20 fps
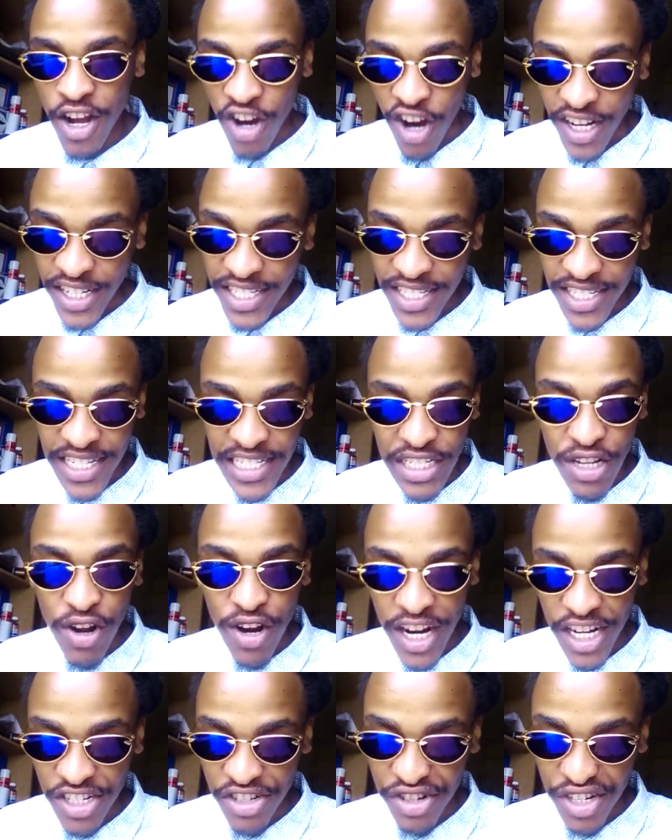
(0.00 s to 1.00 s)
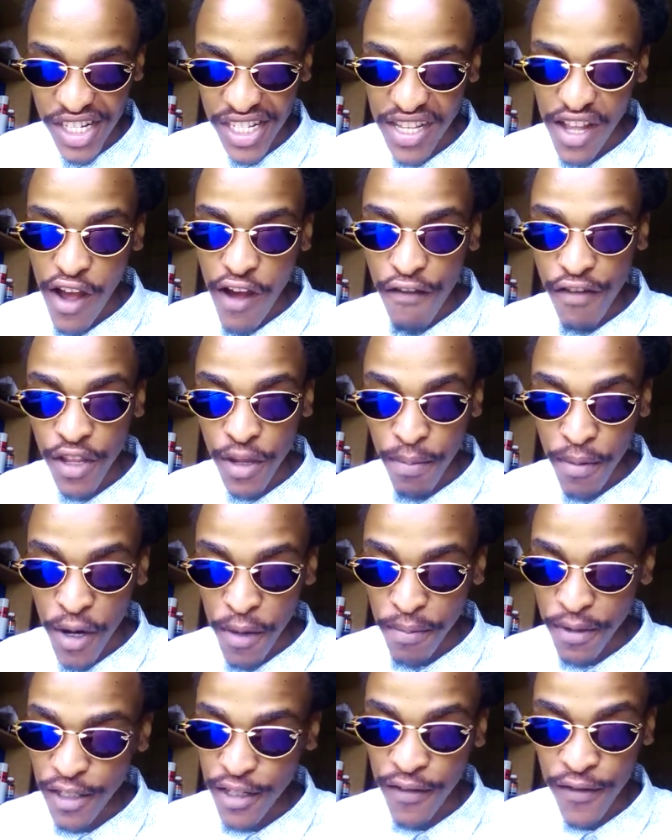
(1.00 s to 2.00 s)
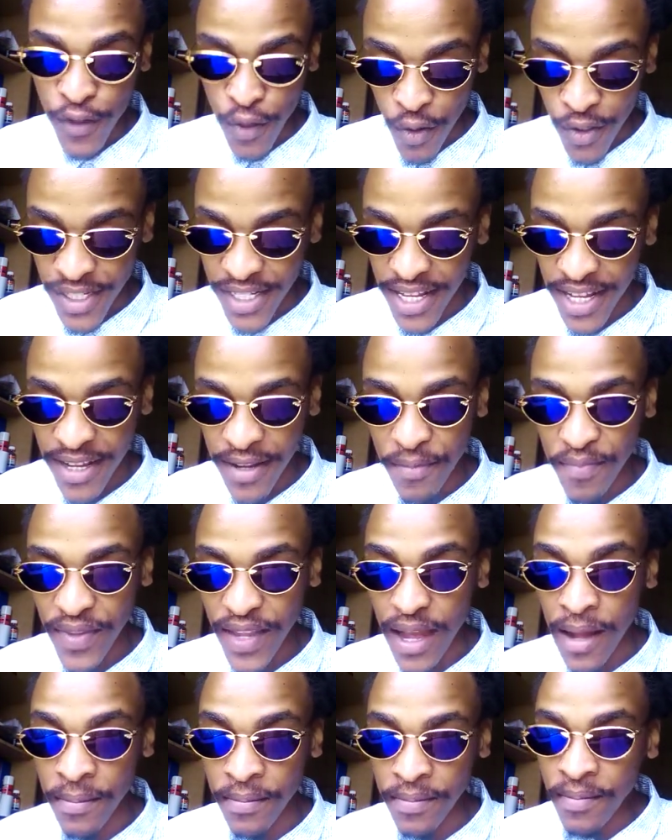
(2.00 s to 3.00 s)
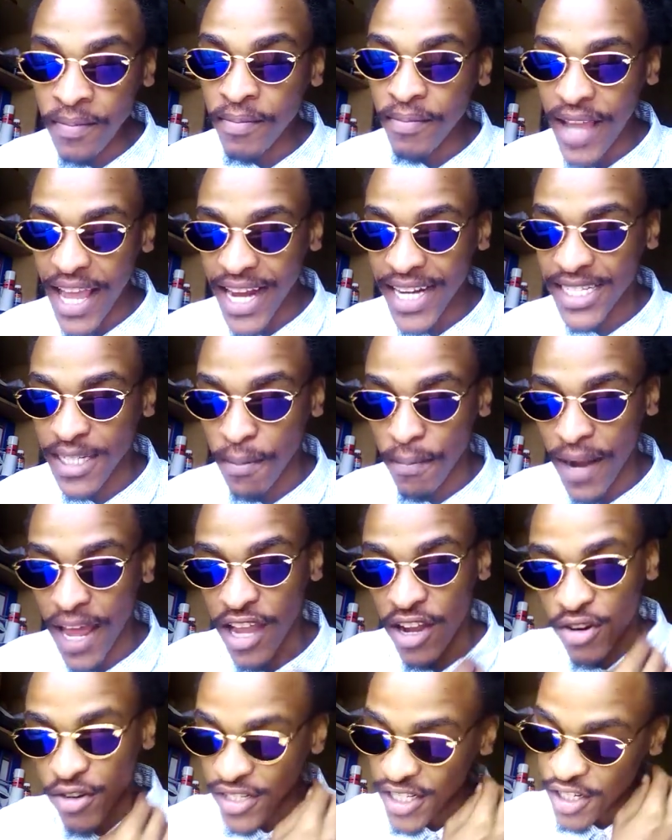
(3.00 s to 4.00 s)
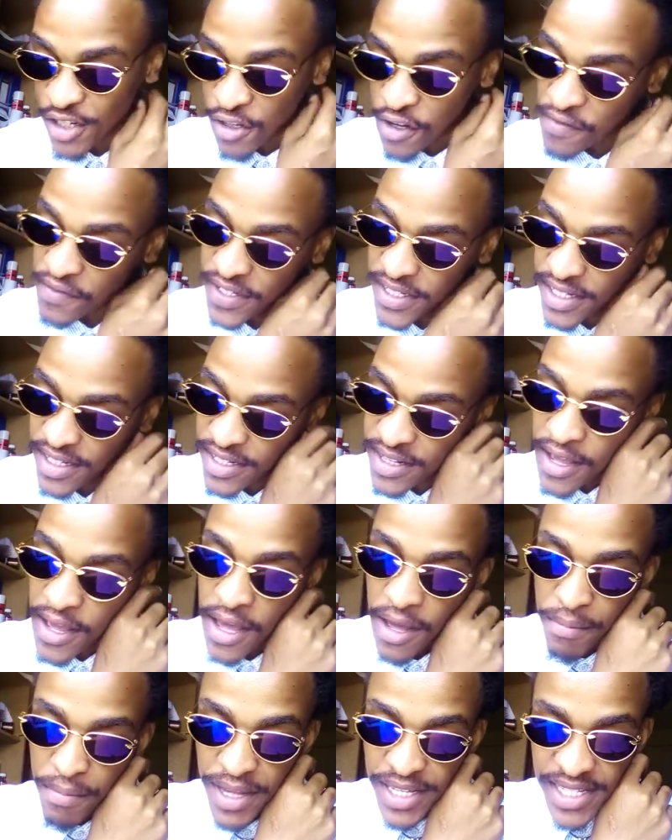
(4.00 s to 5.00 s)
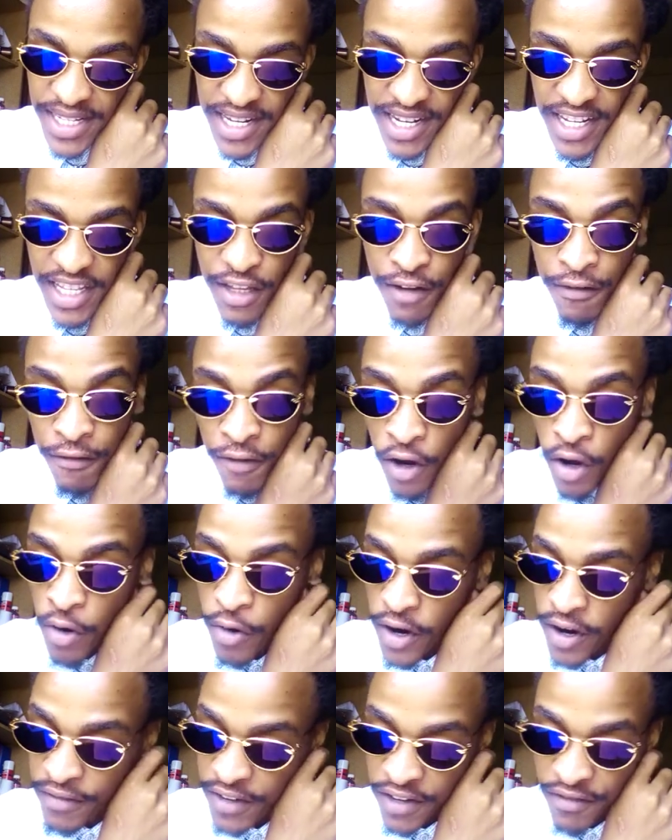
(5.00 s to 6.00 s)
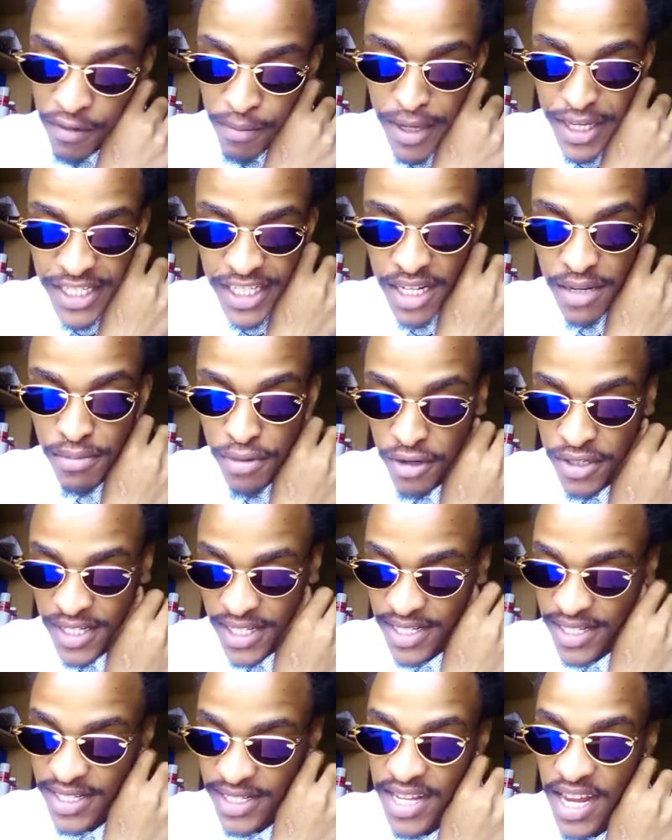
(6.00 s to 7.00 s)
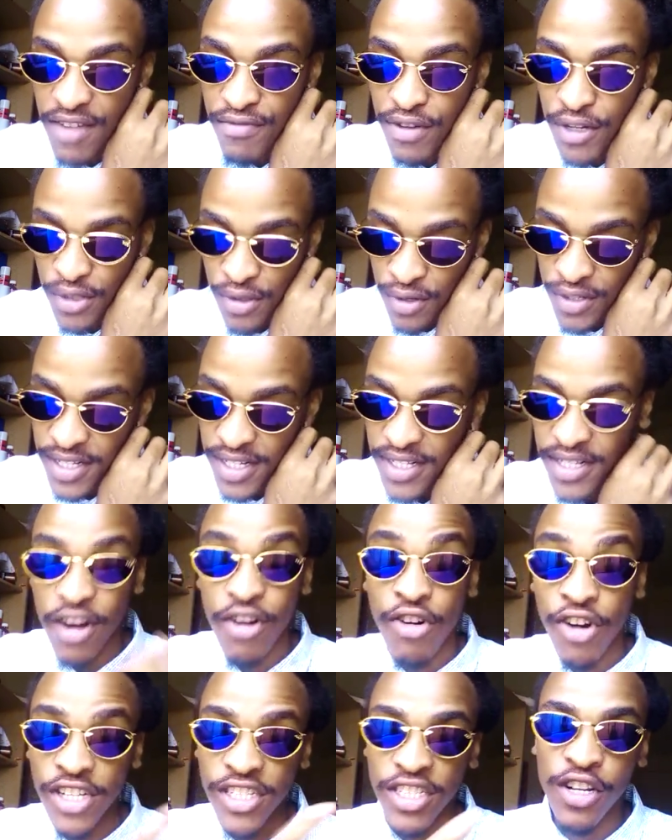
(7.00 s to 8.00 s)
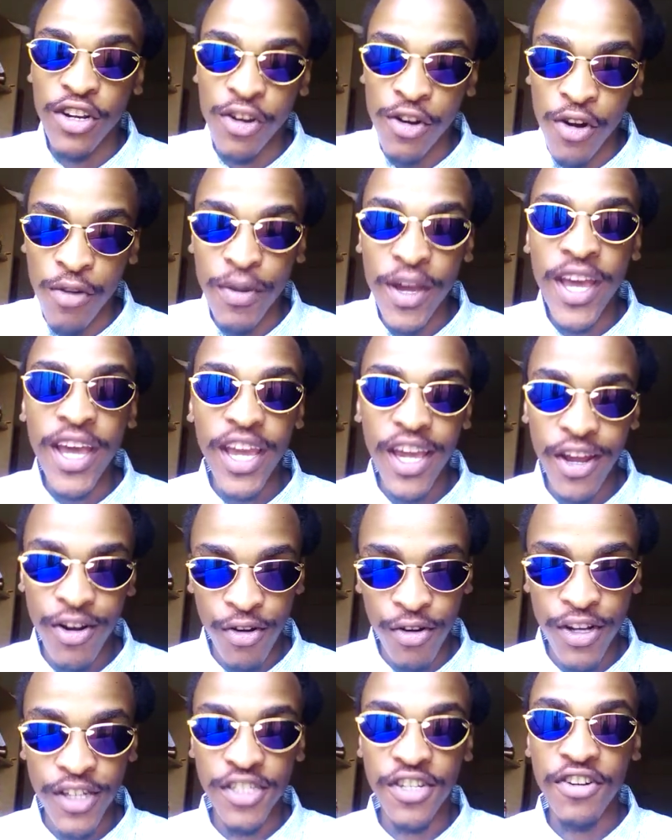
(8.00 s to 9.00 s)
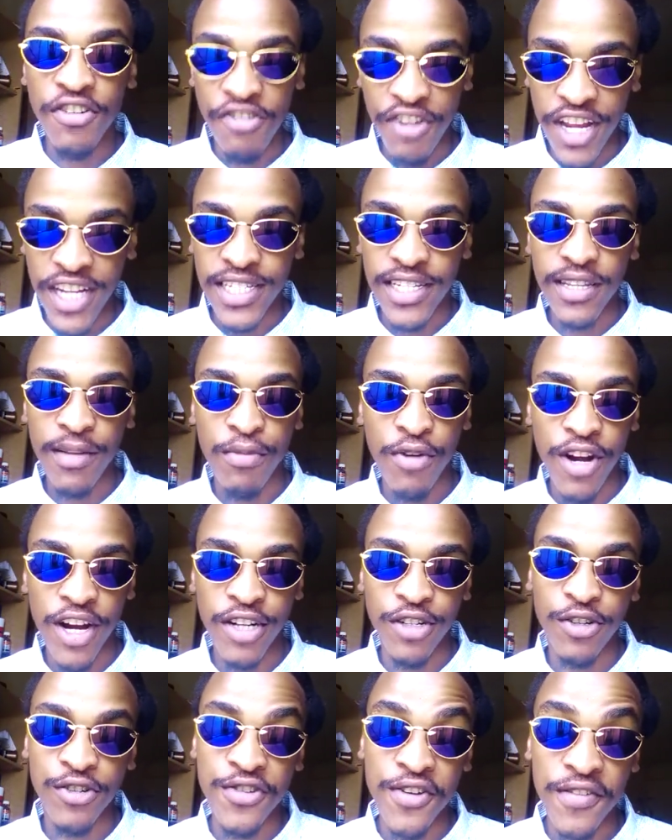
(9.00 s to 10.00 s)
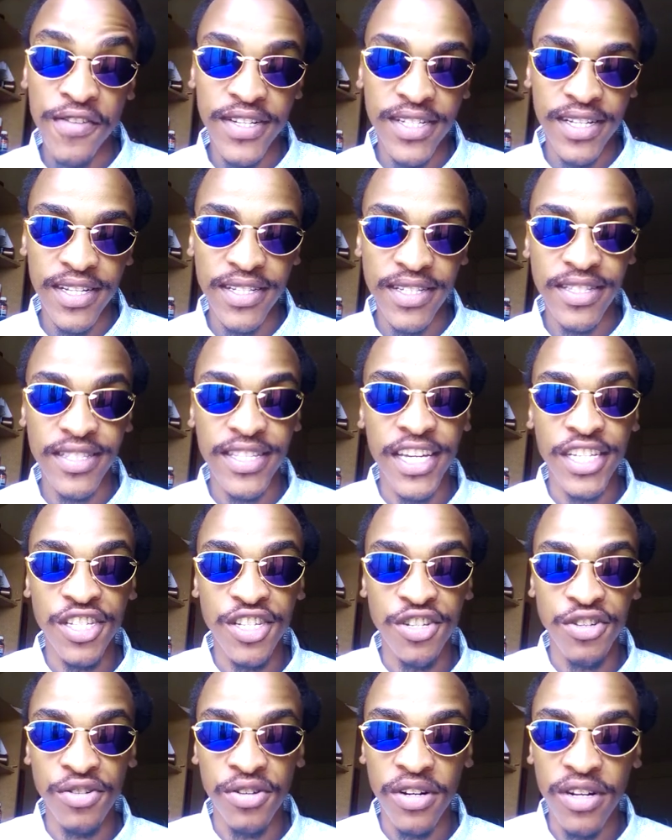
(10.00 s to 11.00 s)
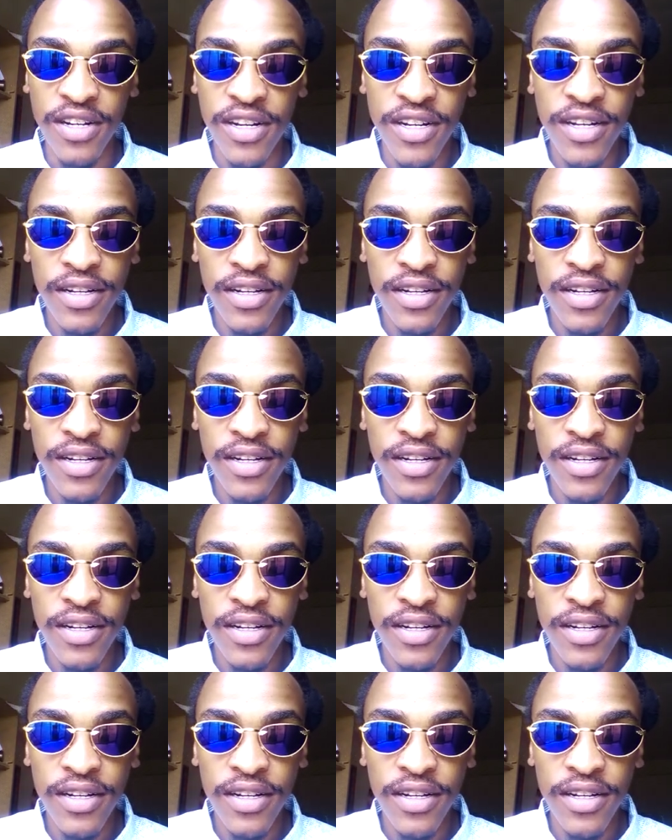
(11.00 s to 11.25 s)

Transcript: continents or countries for the purpose of sourcing and supplying goods and services. Basically, the flow of information, processes, and resources across the globe in order to create the product or services that you're